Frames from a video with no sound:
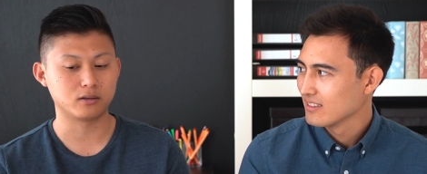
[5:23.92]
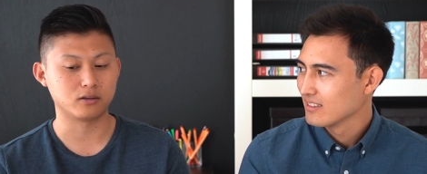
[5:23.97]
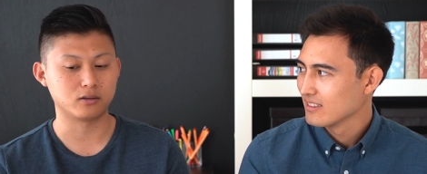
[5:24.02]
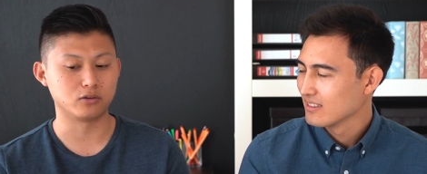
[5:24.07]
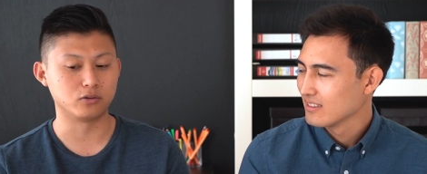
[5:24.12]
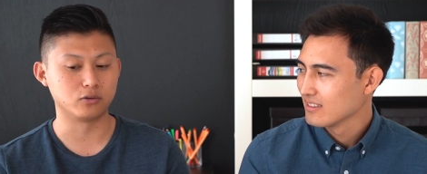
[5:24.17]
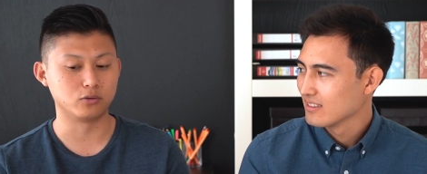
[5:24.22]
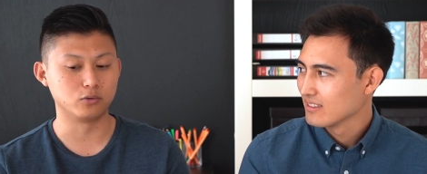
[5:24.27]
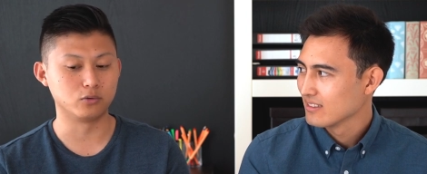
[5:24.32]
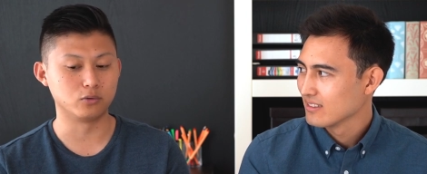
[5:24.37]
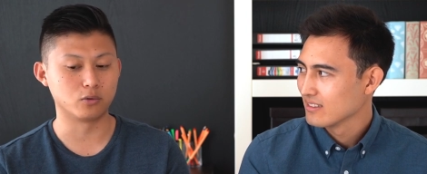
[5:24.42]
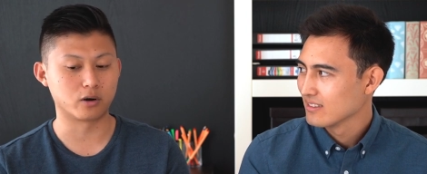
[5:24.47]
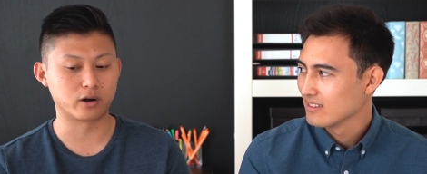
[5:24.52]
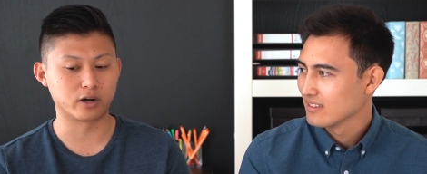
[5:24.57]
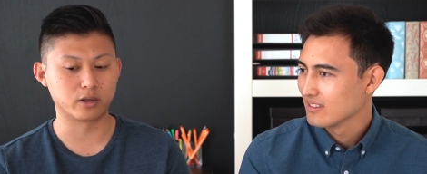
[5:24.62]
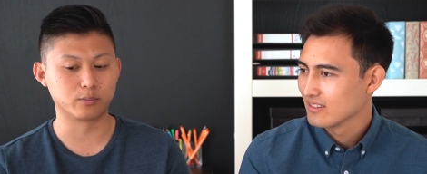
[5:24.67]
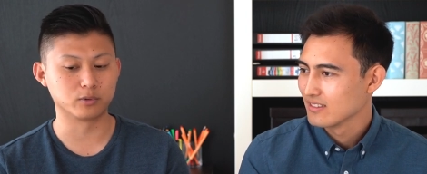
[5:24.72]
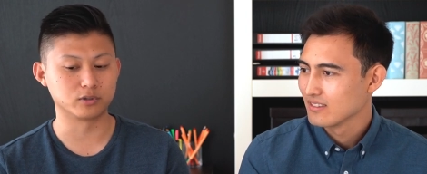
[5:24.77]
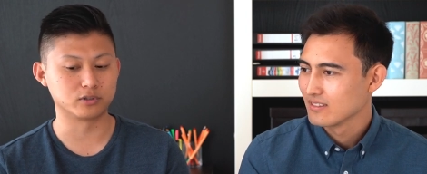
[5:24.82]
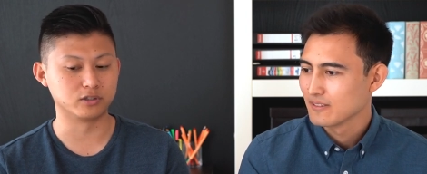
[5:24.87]
Speaker 1: you
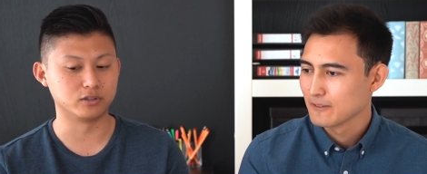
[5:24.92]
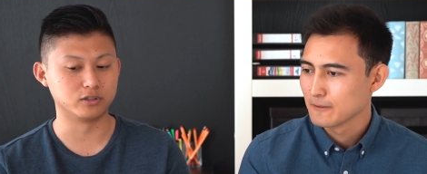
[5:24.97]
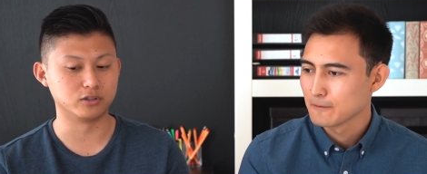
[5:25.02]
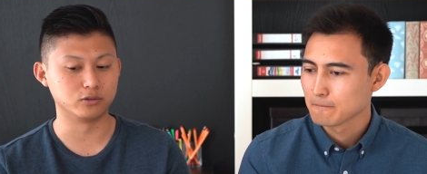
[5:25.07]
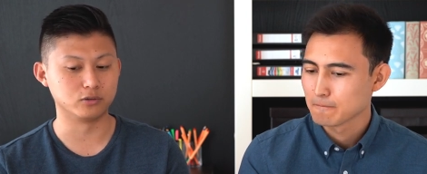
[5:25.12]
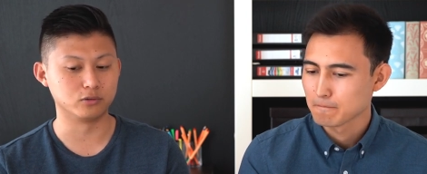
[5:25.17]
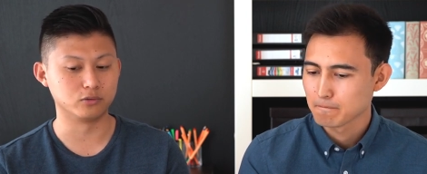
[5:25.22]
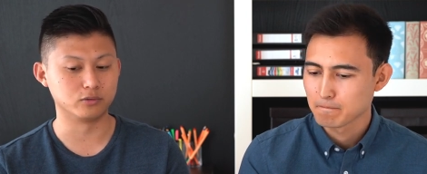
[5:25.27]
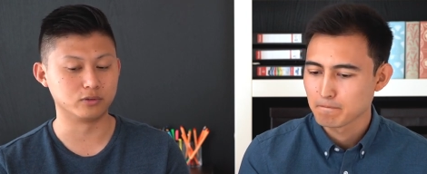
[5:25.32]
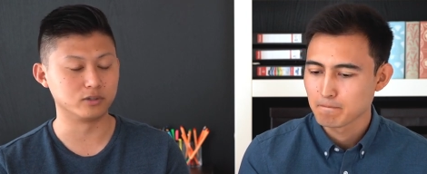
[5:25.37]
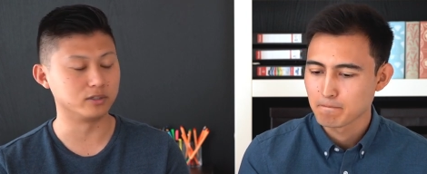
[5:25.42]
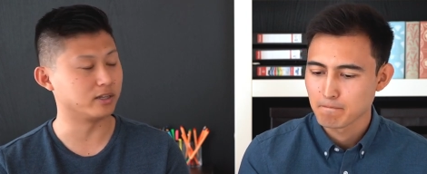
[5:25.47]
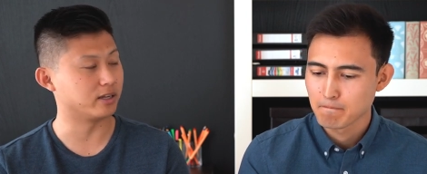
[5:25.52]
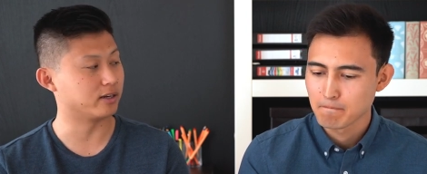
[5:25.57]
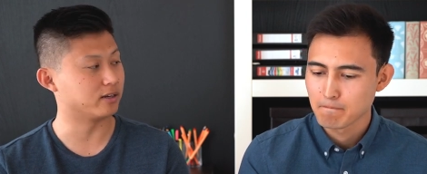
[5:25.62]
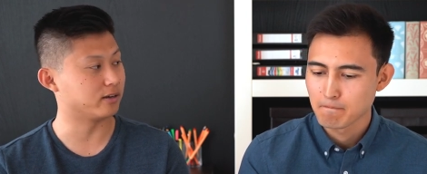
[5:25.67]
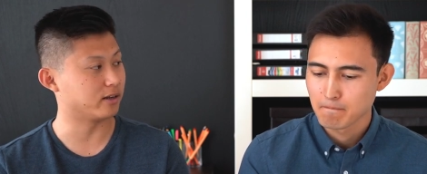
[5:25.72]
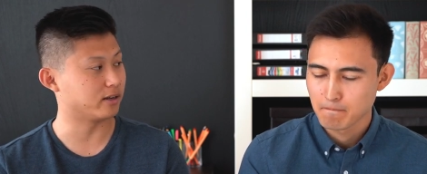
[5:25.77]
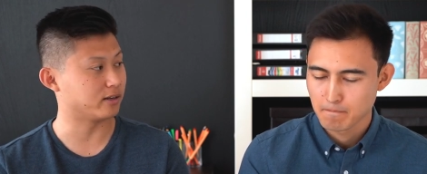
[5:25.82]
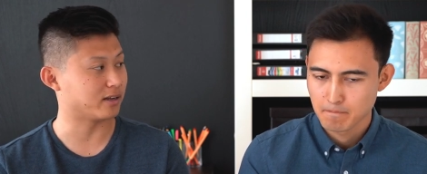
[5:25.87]
are able to do the
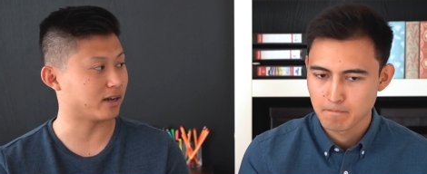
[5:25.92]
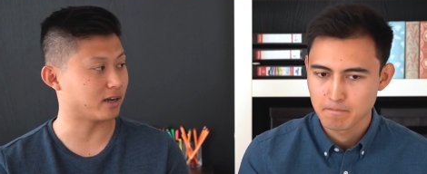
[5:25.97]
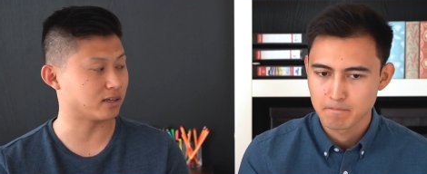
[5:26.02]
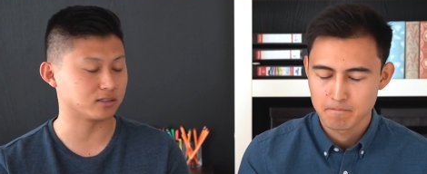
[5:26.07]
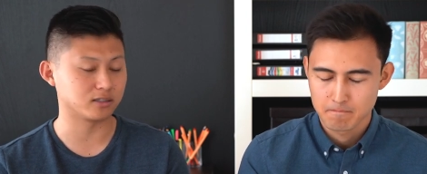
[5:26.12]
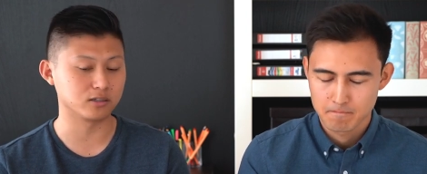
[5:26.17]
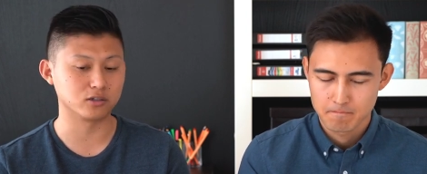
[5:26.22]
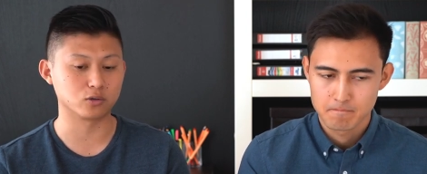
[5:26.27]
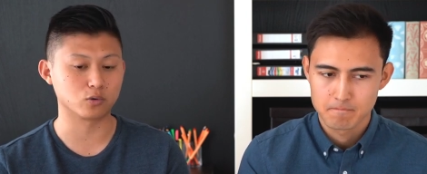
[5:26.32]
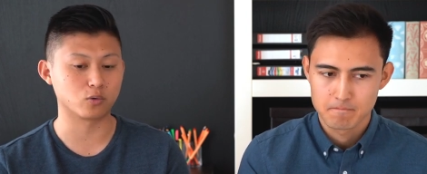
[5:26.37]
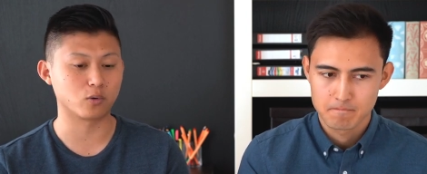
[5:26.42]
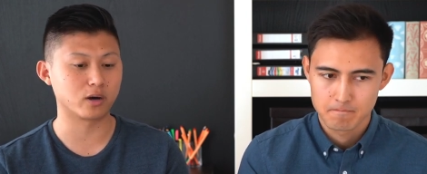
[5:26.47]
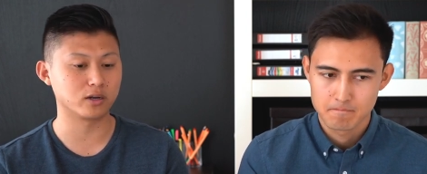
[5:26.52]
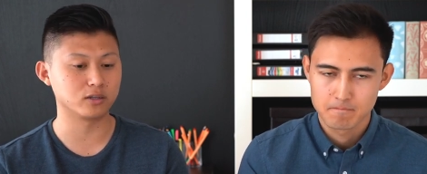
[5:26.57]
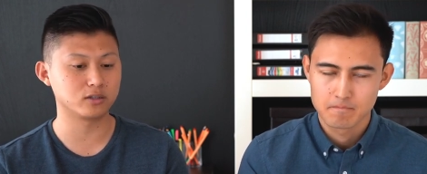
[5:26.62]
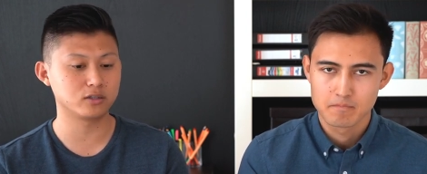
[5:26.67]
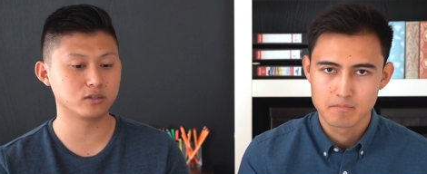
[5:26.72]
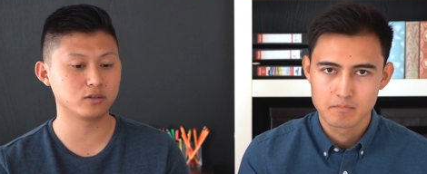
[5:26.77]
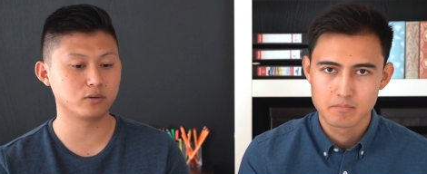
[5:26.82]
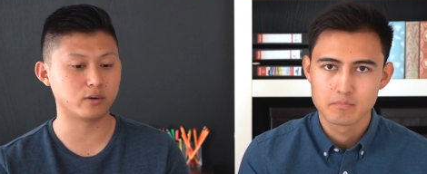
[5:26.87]
day-to-day tasks that you're
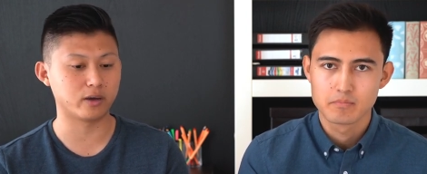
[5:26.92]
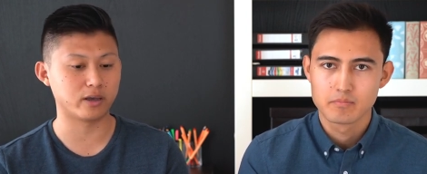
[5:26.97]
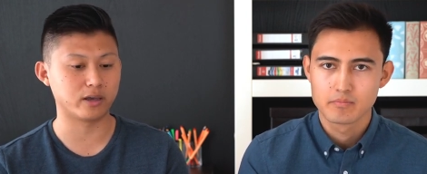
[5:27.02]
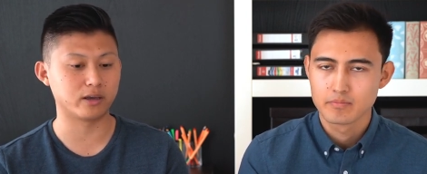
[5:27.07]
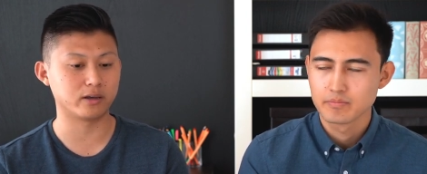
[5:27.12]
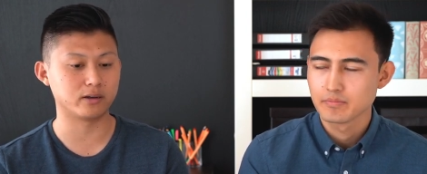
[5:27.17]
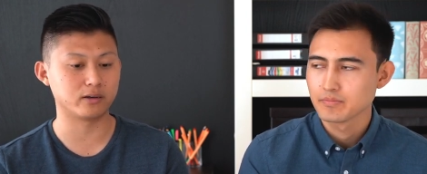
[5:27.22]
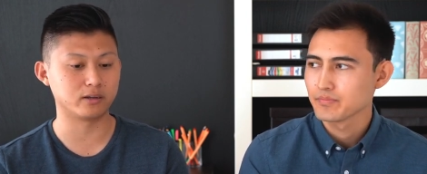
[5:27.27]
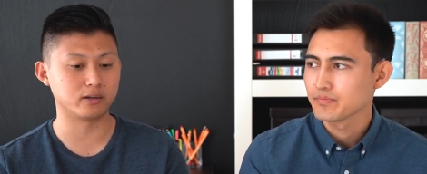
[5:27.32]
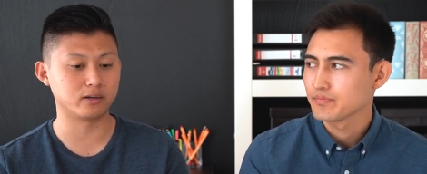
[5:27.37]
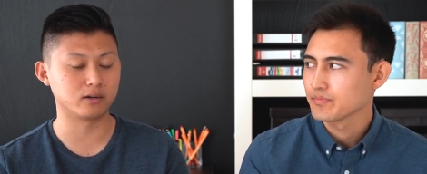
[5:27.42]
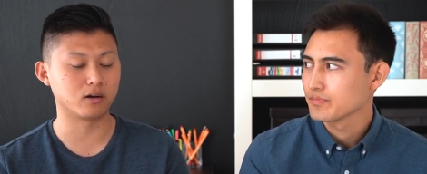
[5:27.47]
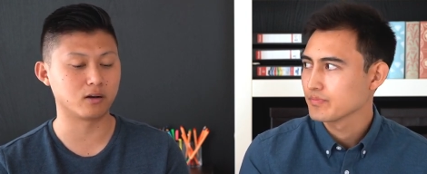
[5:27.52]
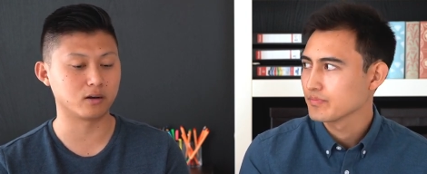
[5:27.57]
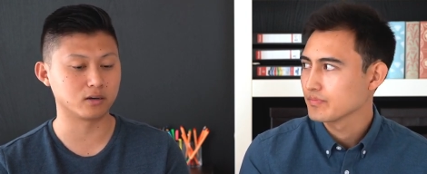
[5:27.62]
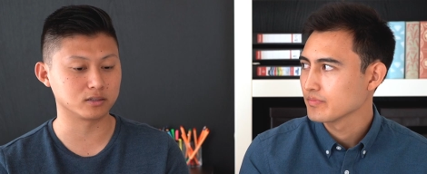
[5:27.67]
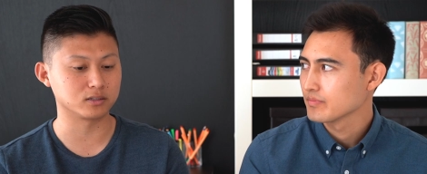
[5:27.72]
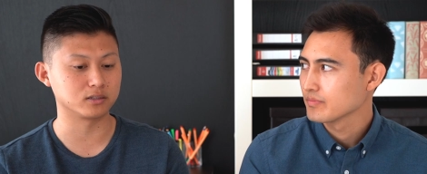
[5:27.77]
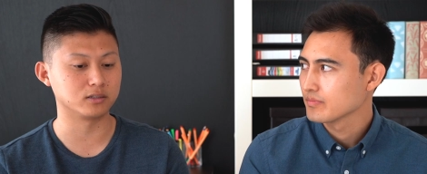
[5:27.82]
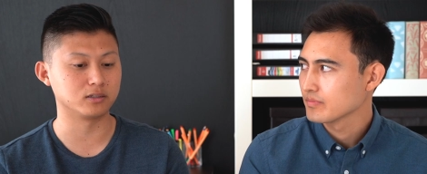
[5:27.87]
required to and it
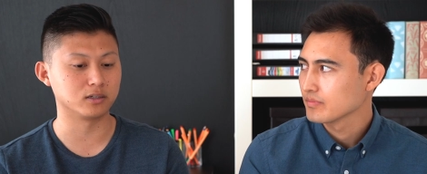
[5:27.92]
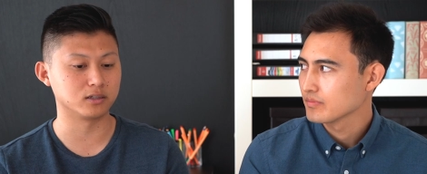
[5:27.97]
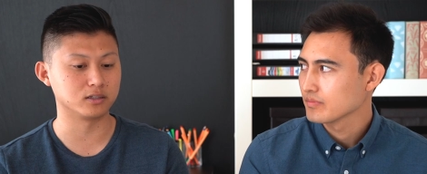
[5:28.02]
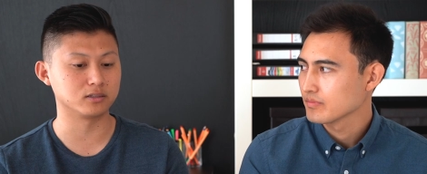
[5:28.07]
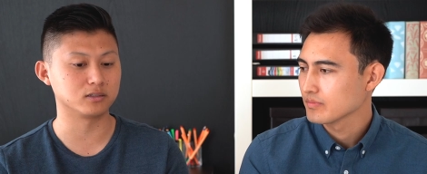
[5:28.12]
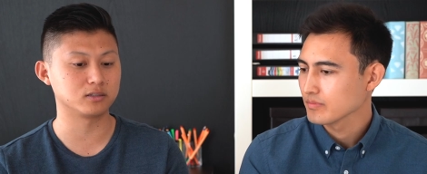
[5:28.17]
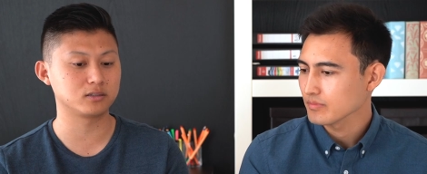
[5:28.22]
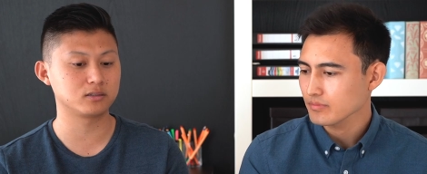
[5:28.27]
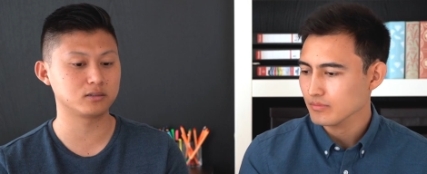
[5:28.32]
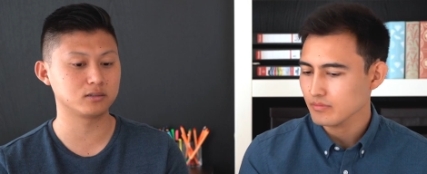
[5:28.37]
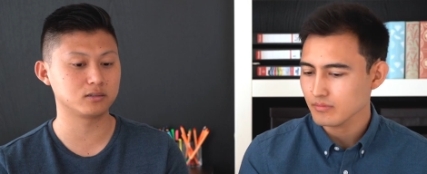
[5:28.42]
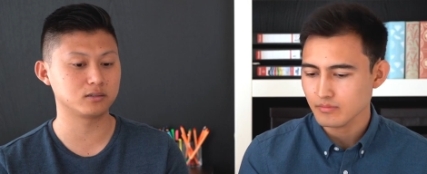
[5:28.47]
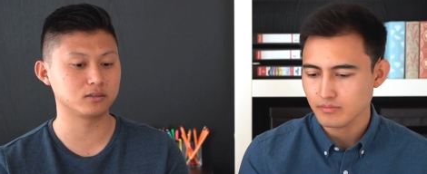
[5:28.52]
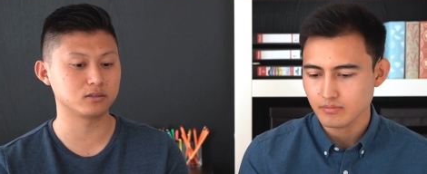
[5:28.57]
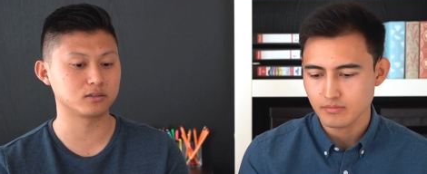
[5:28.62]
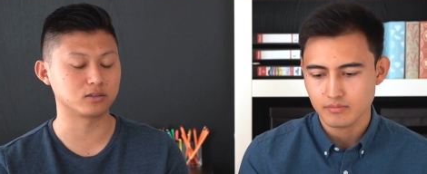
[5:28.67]
honestly does